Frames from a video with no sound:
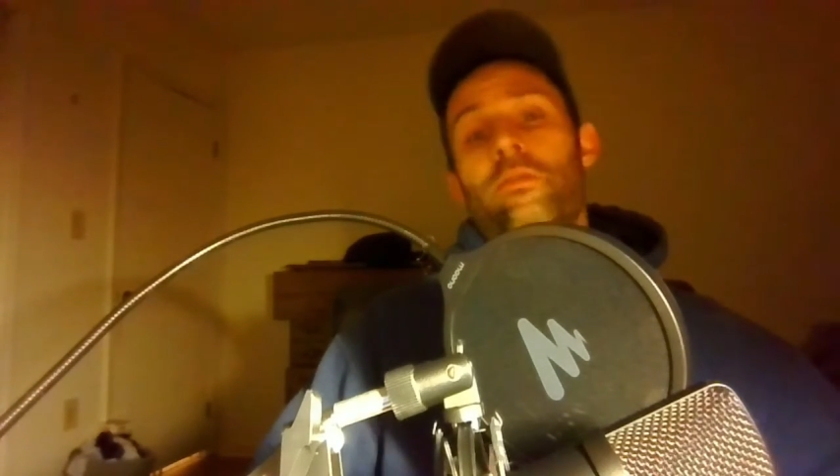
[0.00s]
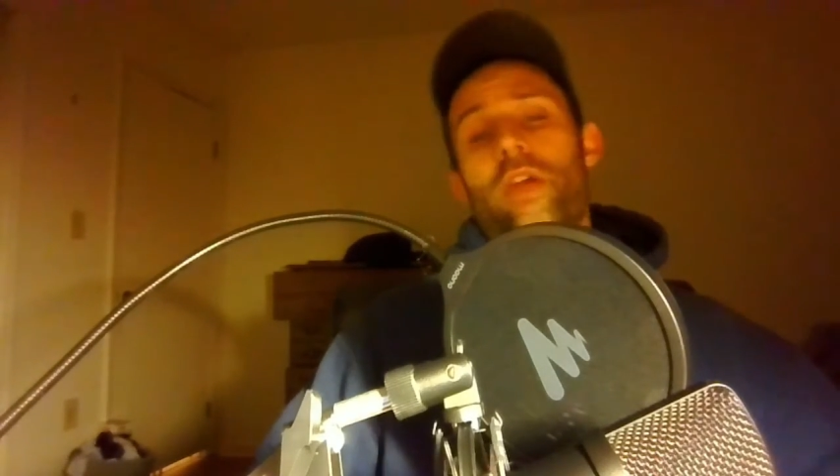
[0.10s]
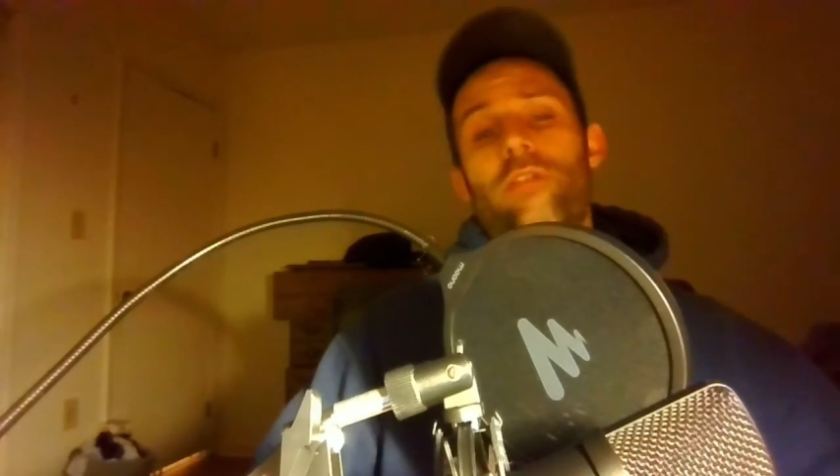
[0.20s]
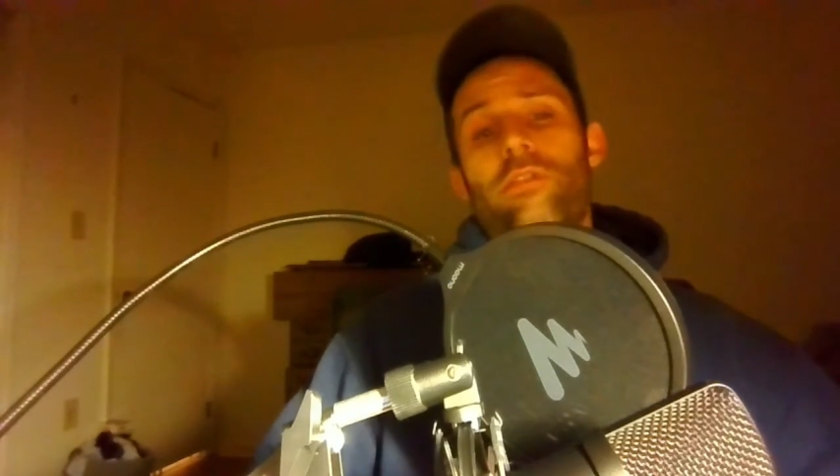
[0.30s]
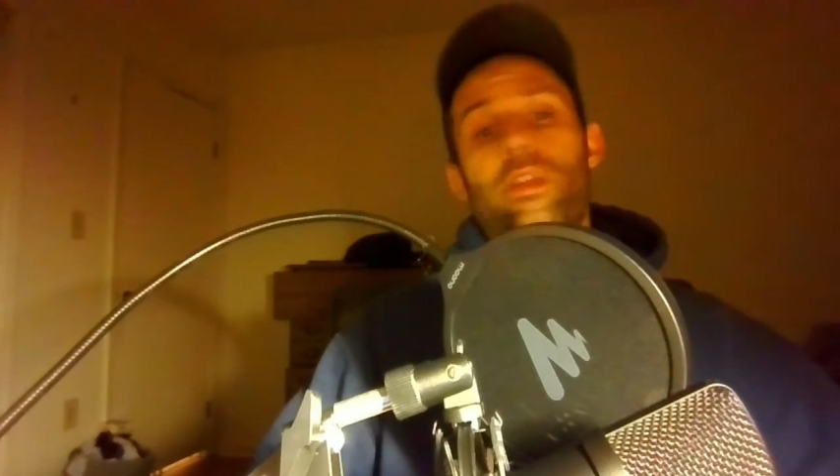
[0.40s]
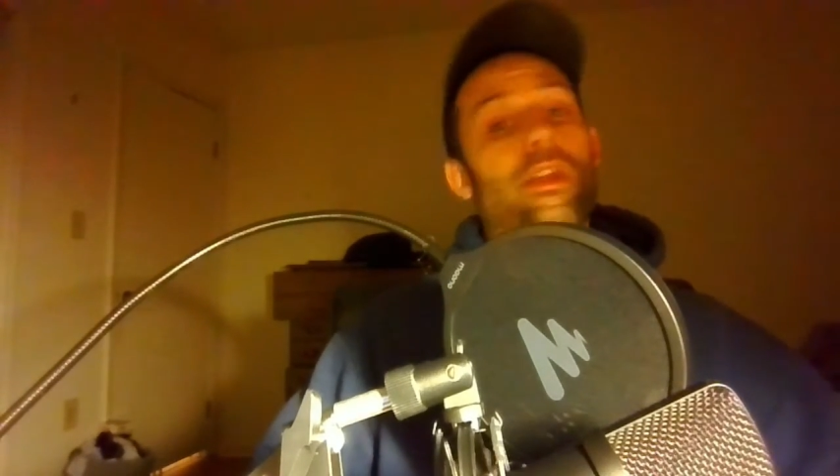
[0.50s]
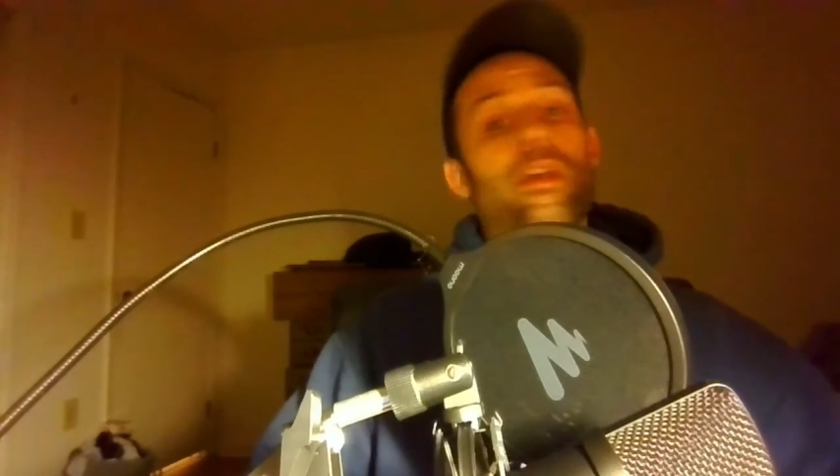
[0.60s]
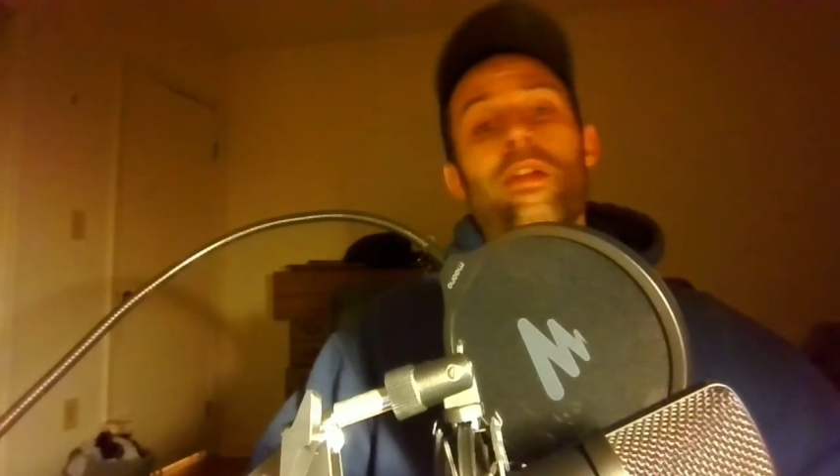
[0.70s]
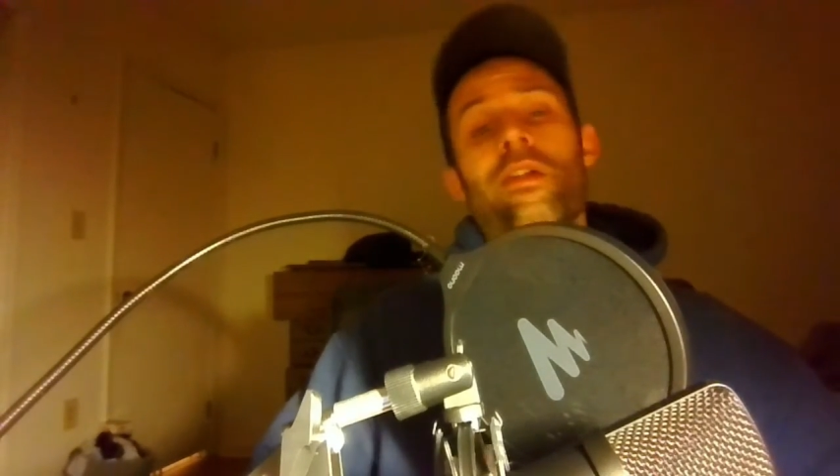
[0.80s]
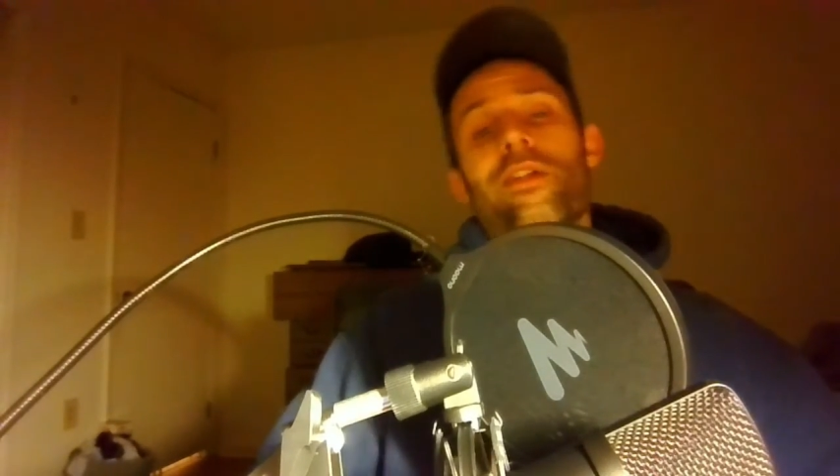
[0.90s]
That's it.
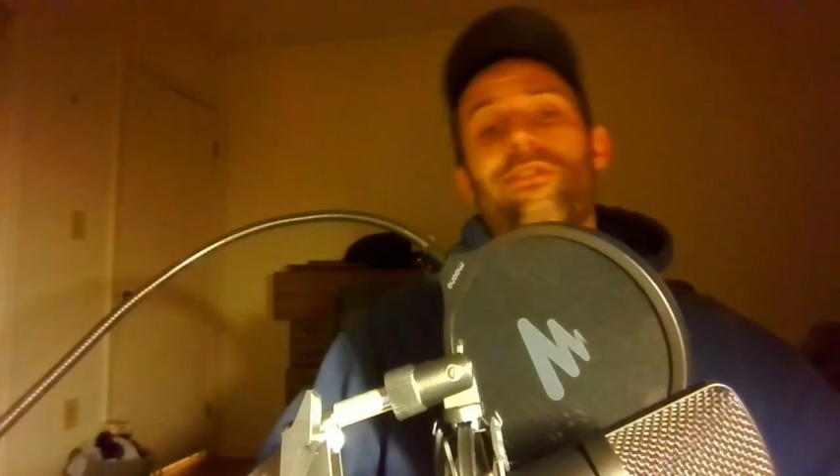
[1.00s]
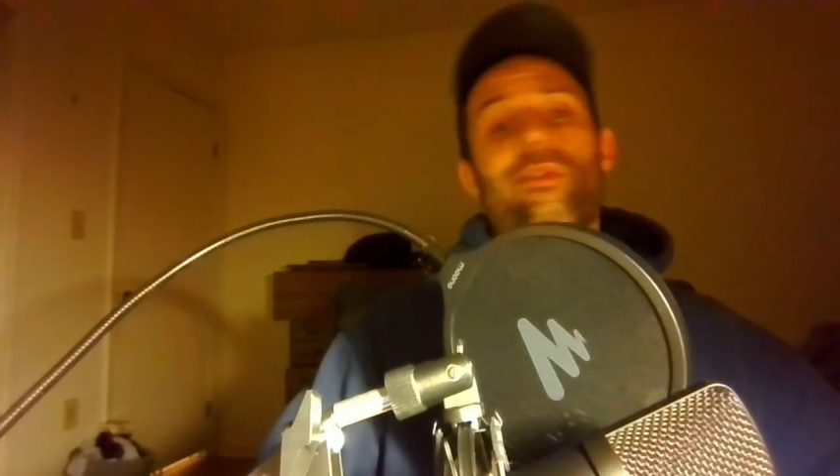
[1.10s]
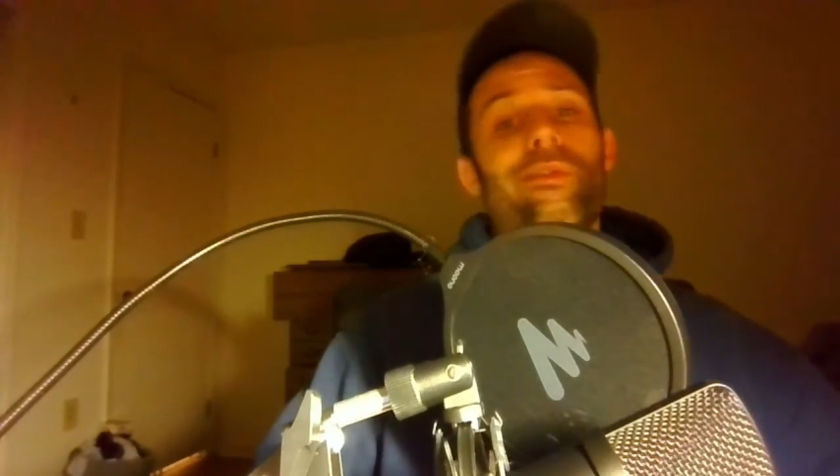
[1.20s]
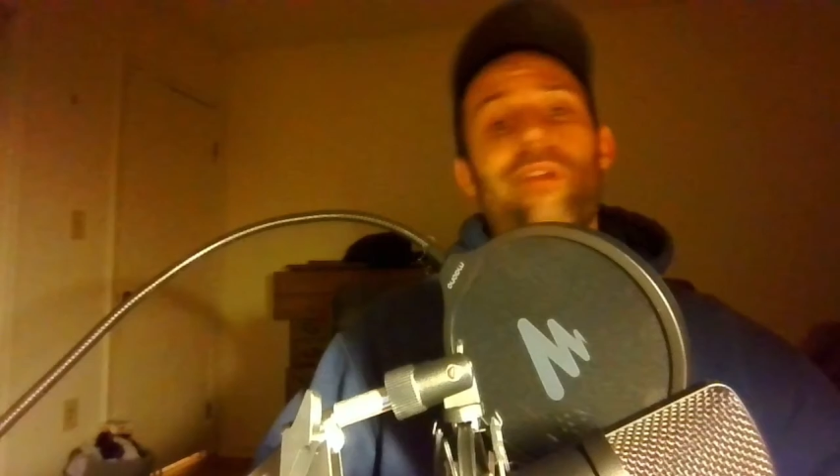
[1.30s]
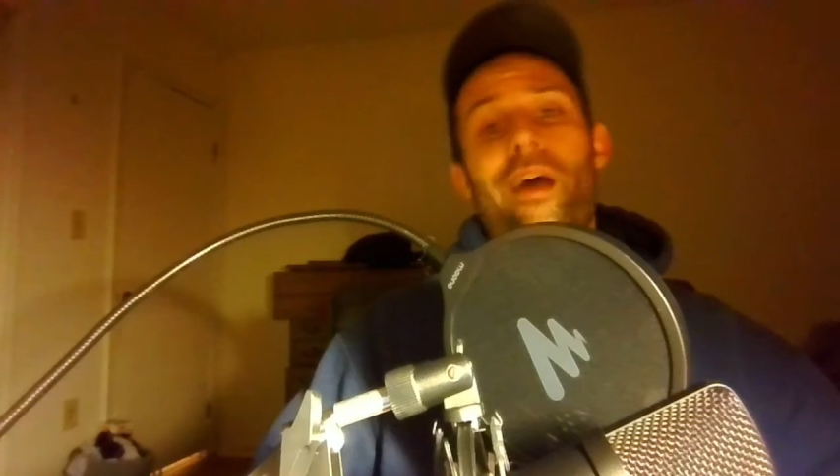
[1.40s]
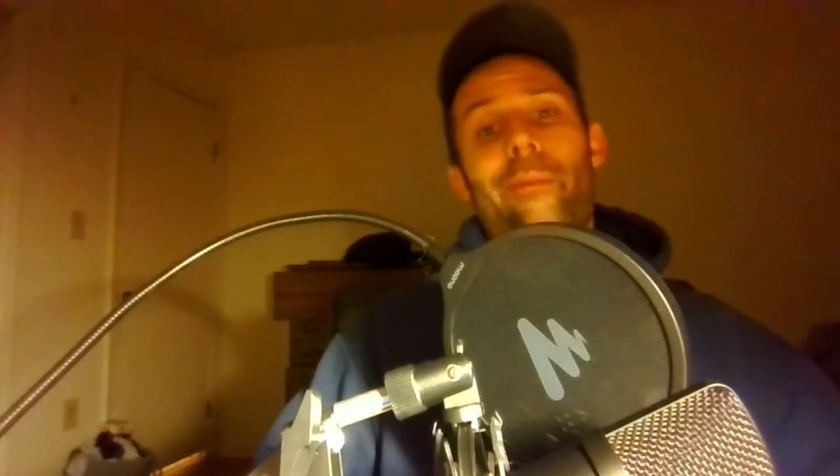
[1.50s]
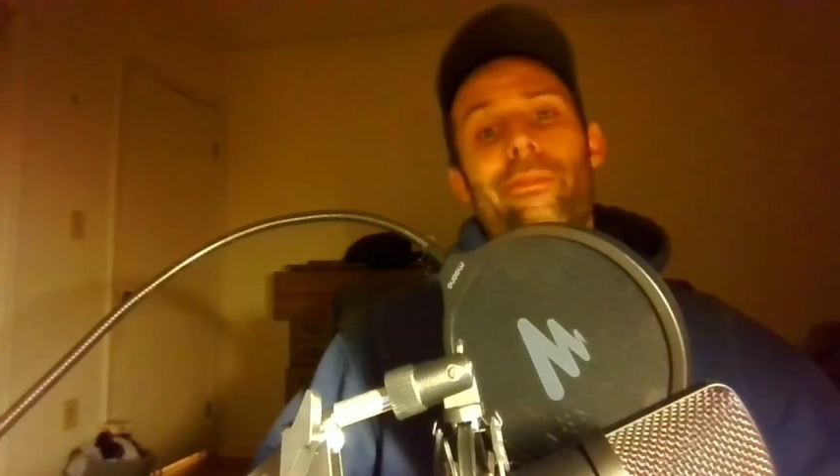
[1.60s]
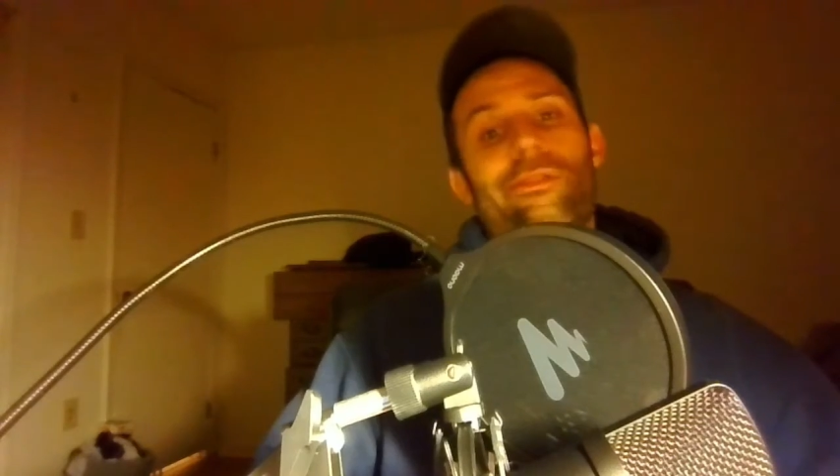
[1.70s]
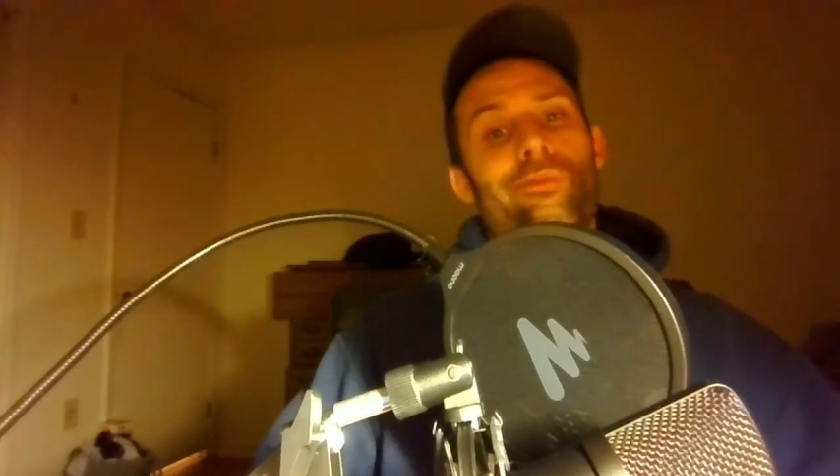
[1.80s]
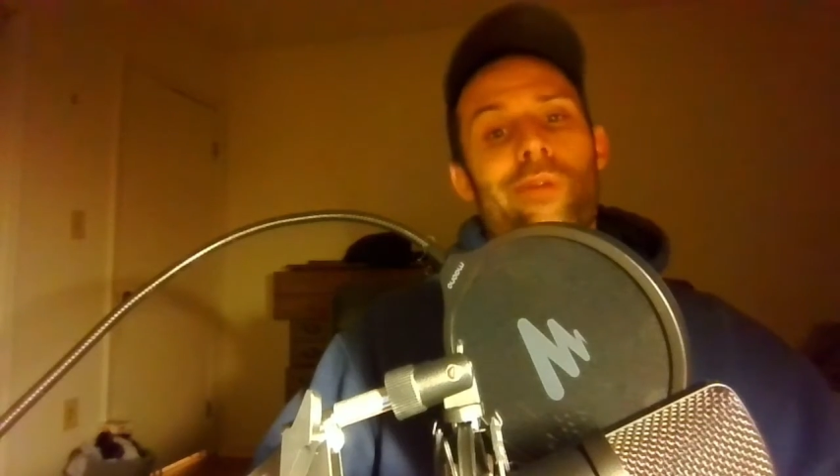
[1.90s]
That's all that
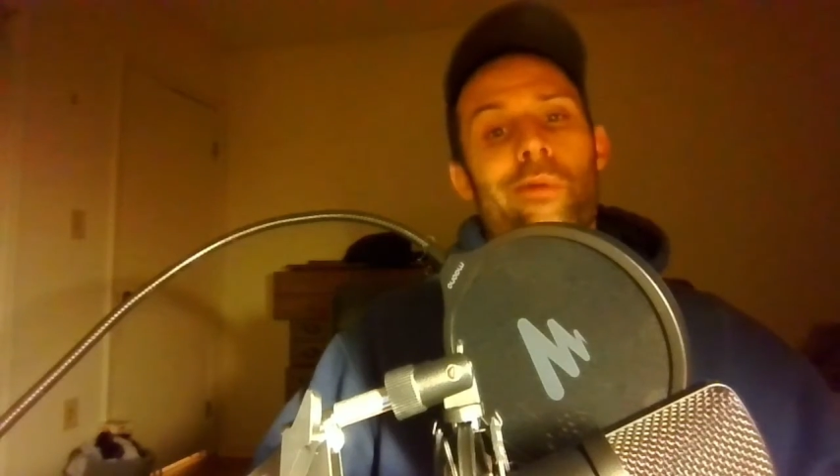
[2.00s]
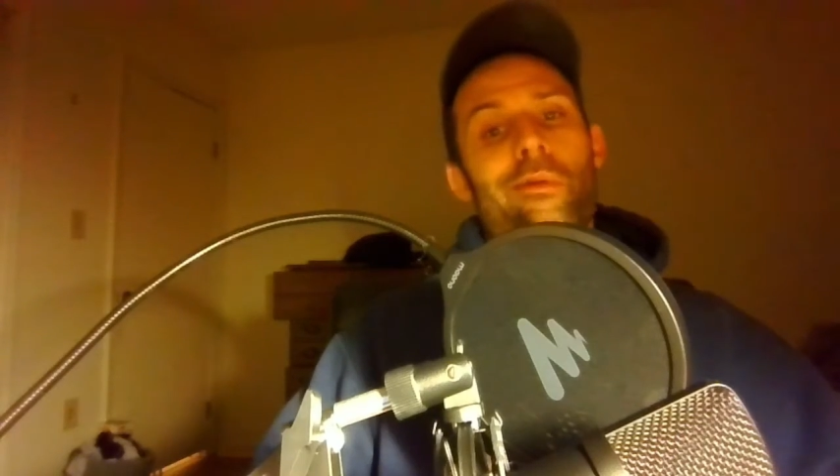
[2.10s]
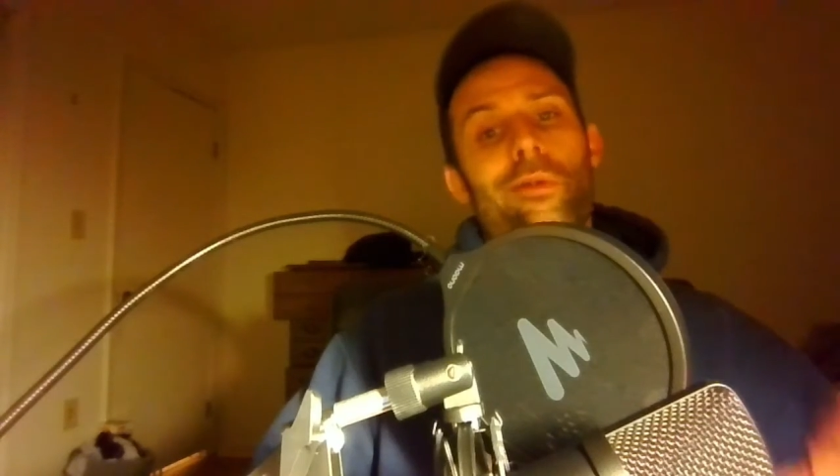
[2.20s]
happened this week.